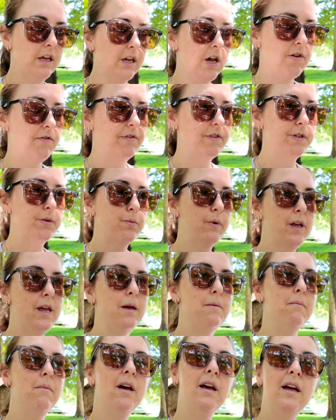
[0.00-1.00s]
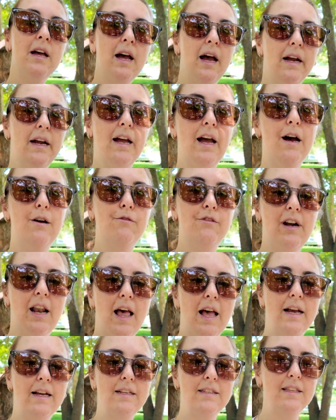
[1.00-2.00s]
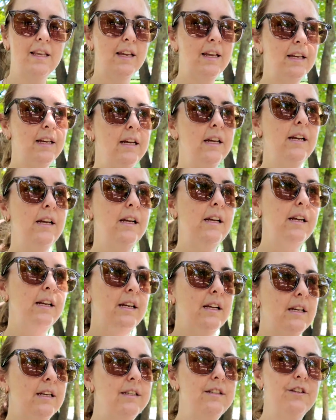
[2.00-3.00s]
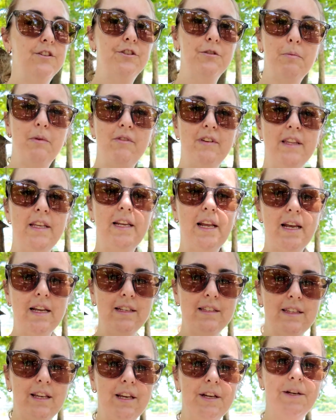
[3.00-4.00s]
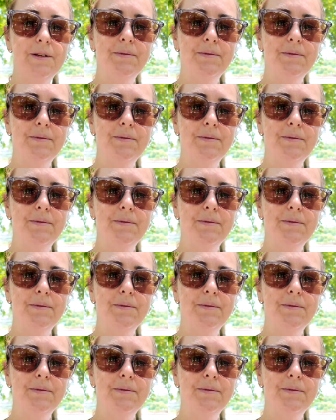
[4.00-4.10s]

go for a swim, hang out, relax. So it should be really nice.